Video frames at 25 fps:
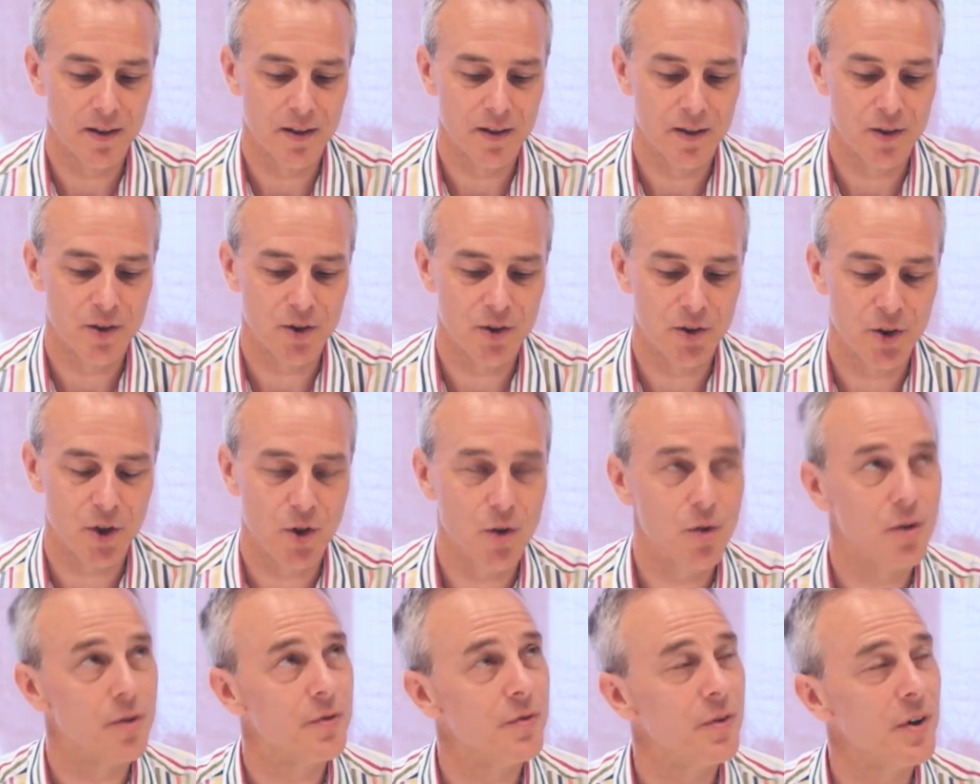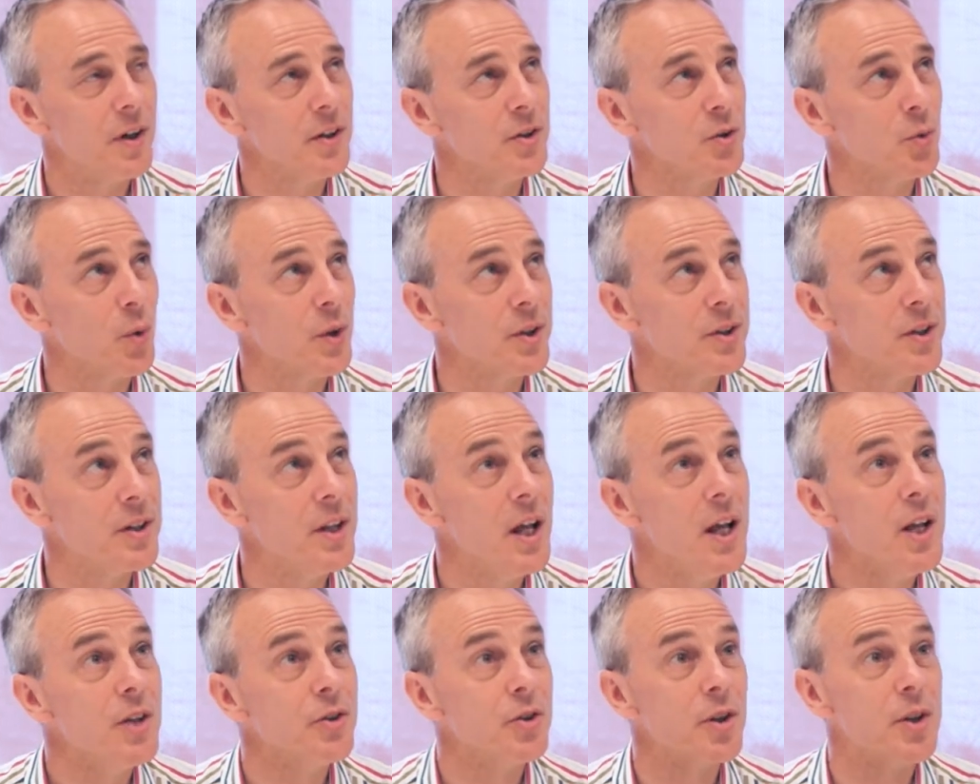So the first question,
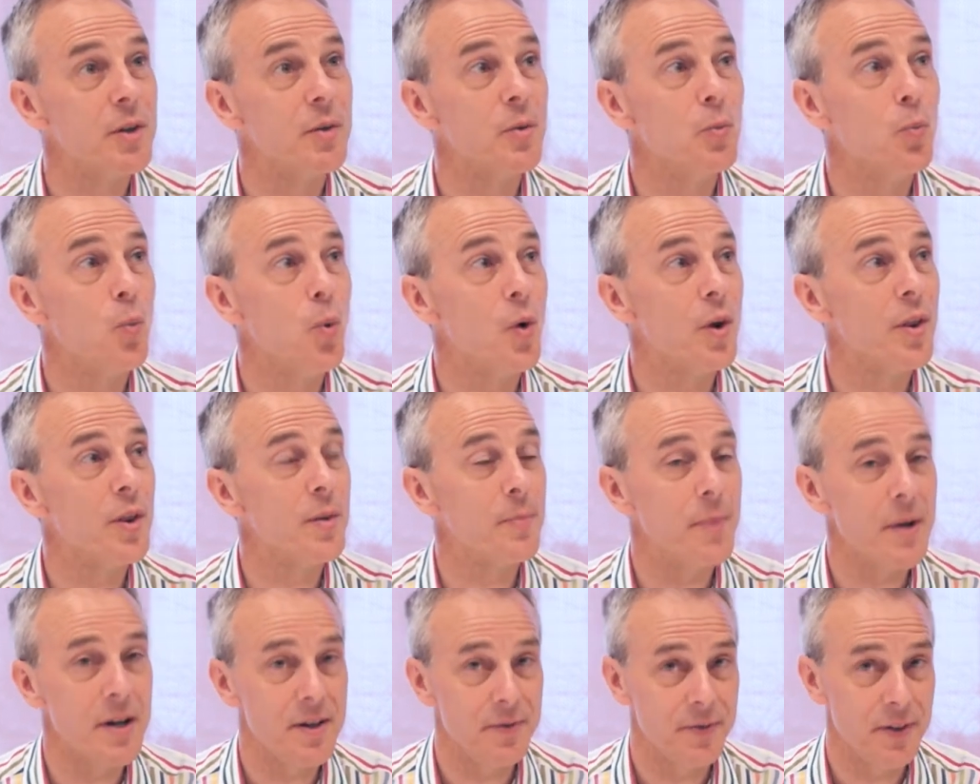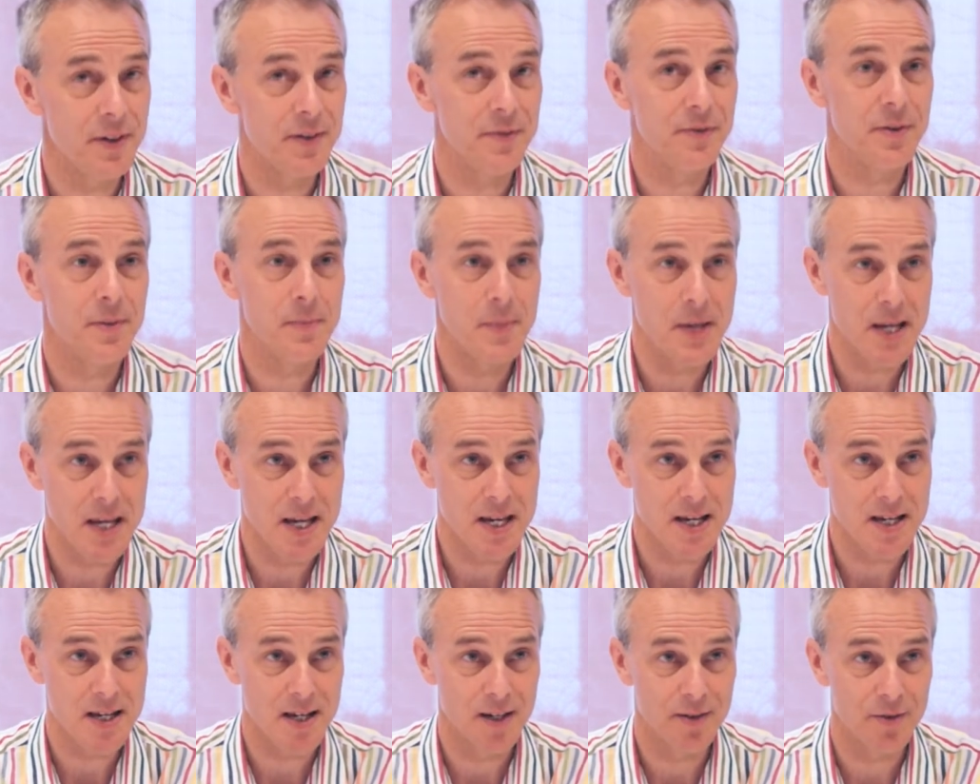so that what the benefit for
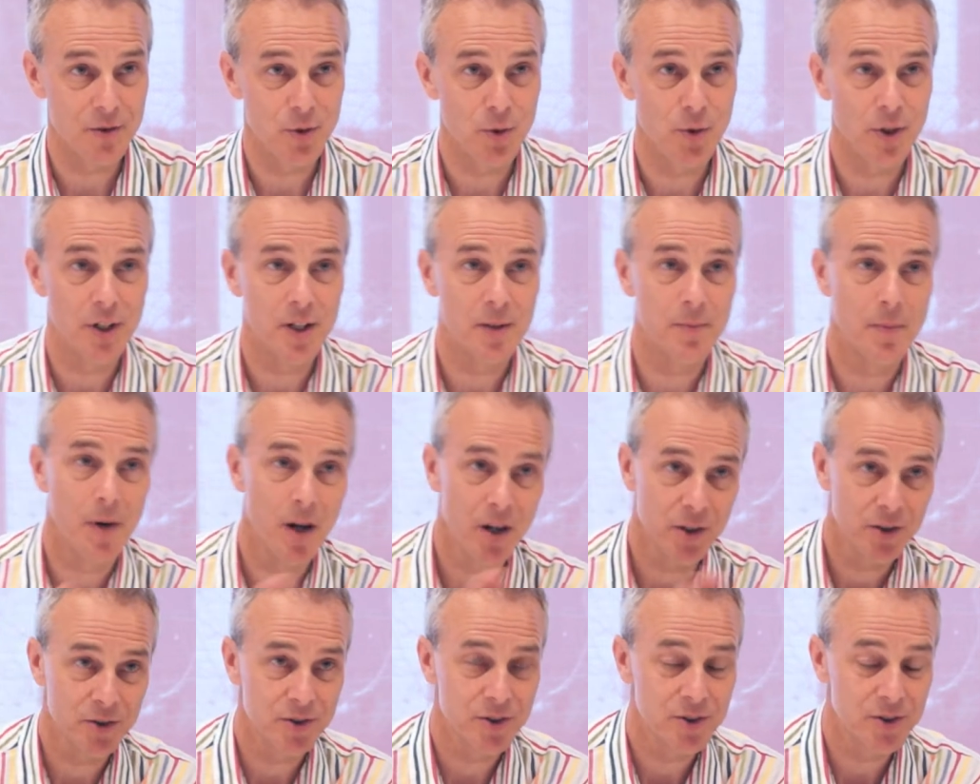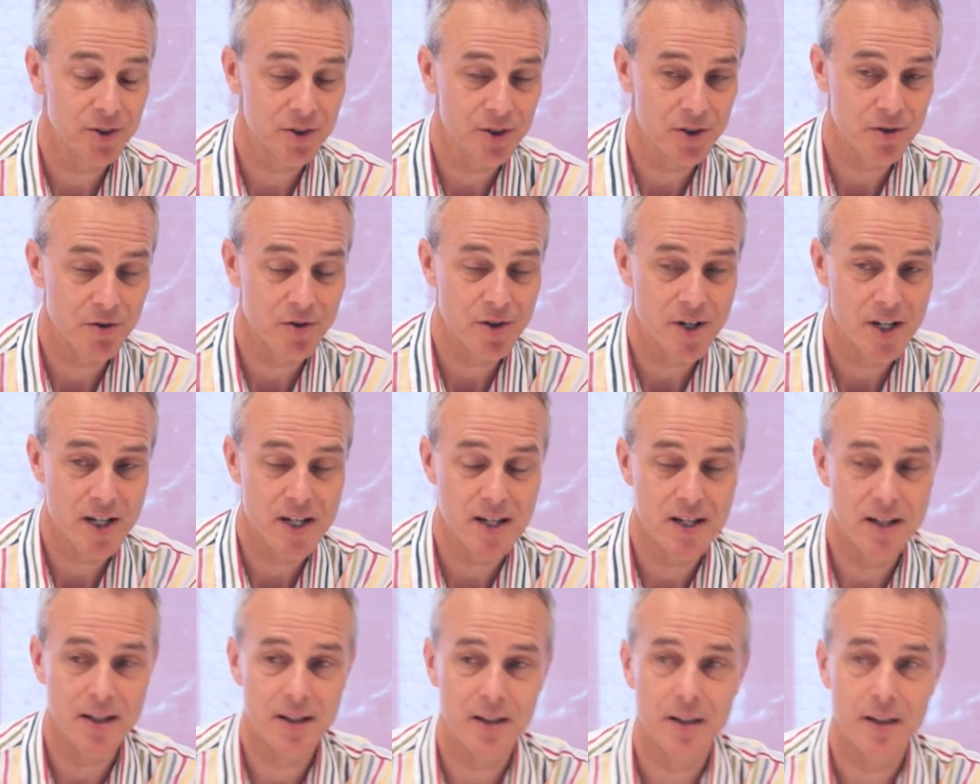me of doing a master's degree